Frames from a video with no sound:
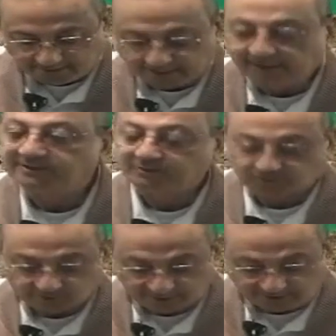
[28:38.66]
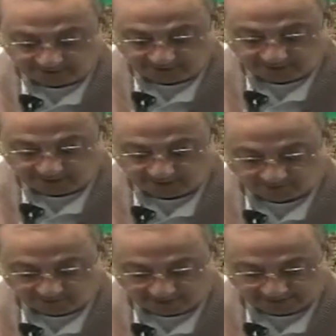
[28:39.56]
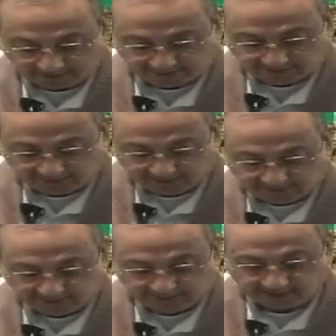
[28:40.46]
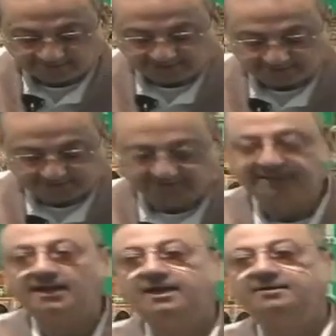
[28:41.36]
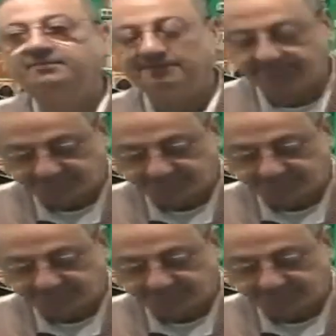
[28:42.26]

Lisuna Lahwati Nahwiati Ya Ahmad